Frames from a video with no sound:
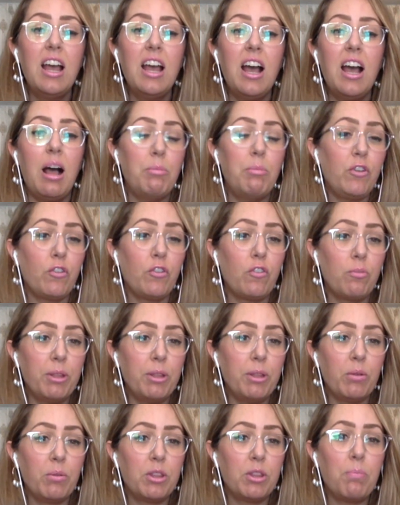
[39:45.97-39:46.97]
um, if you're
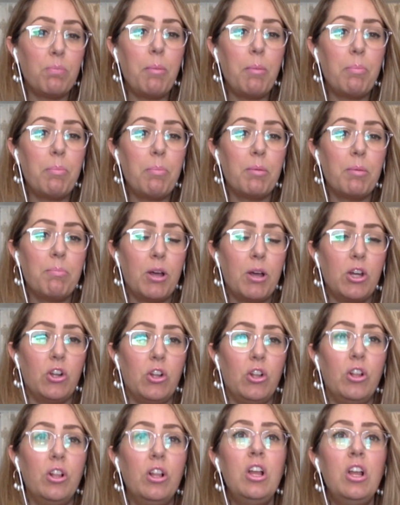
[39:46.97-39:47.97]
familiar with the pop-up
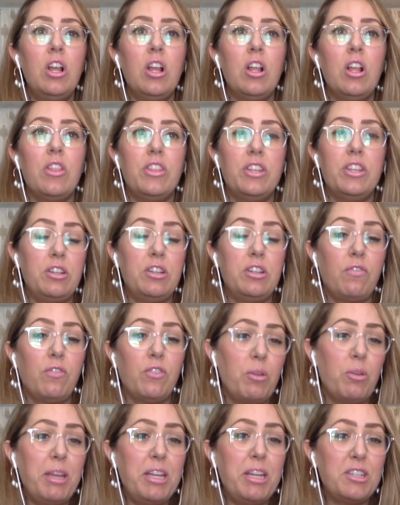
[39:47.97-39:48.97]
model the diff
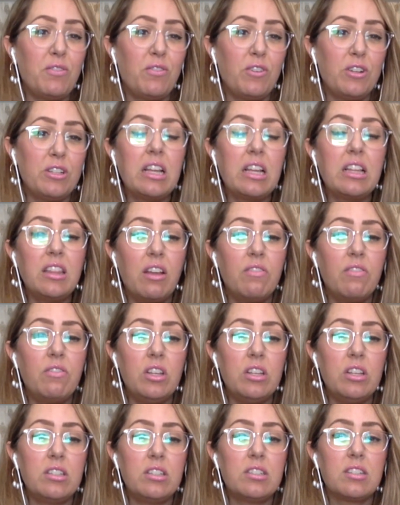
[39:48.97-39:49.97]
the main difference i love
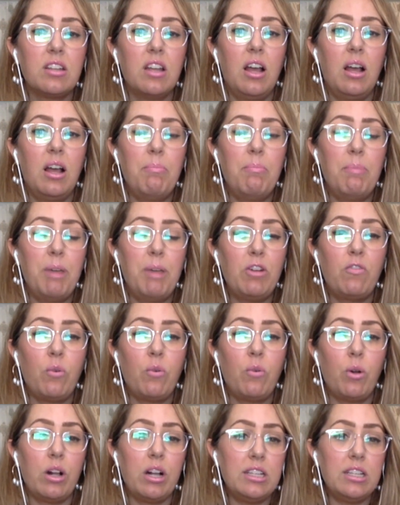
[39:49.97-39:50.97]
this um,
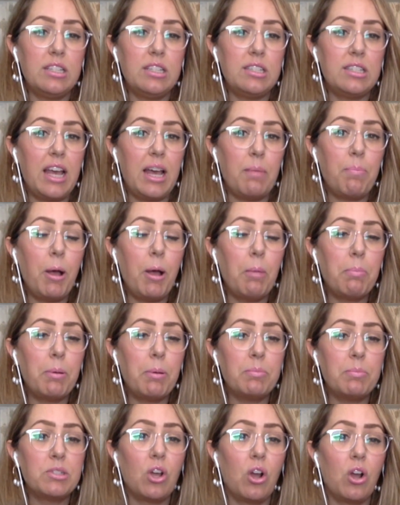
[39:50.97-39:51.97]
metaphor is that
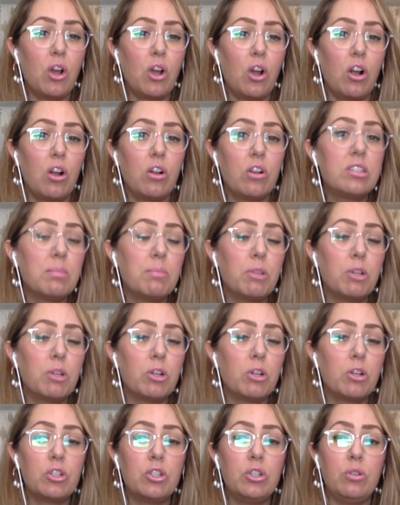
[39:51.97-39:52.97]
pop-ups are
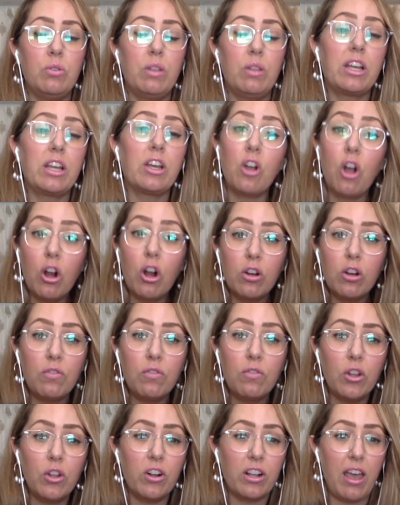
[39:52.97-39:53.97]
similar to like a
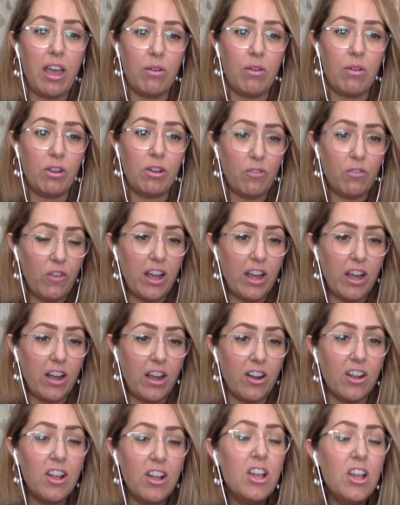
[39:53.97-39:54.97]
carnival or a county
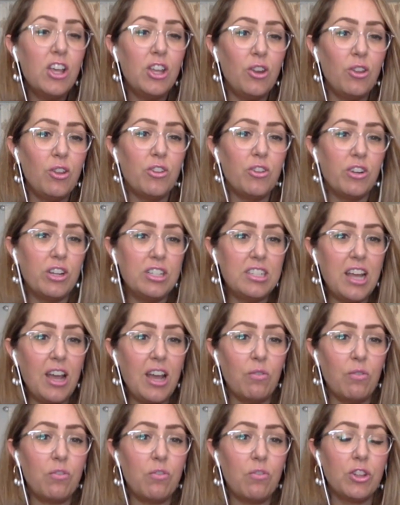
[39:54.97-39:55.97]
fair you know they're in
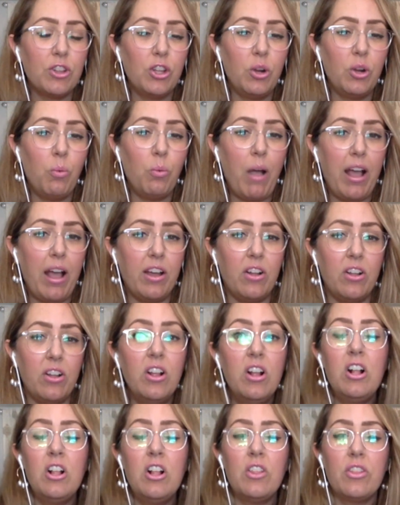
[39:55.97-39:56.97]
town for a little while
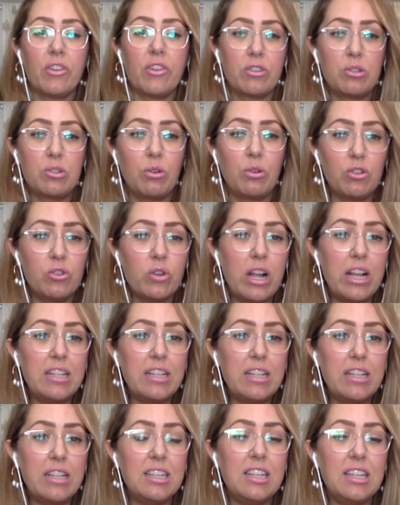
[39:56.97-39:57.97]
they're sort of
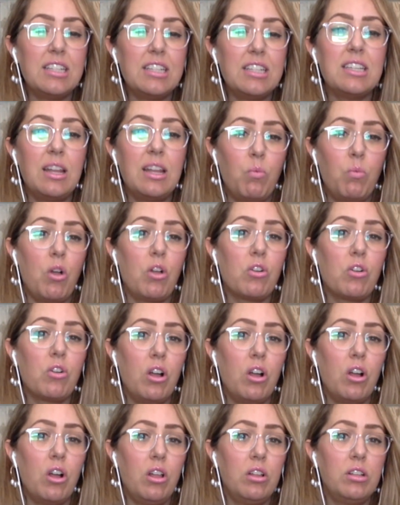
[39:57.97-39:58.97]
transient and wall
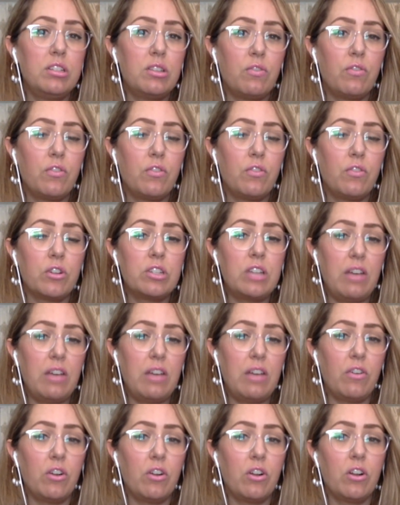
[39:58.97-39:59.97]
crawl is the first
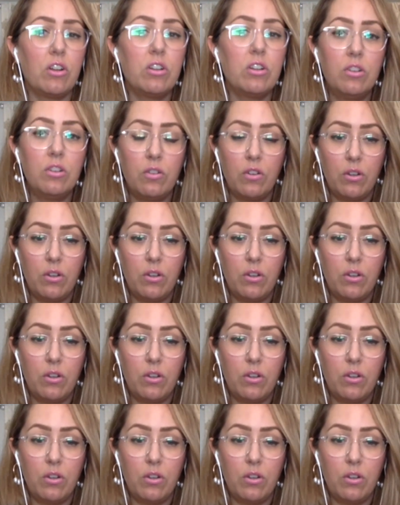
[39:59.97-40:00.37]
ever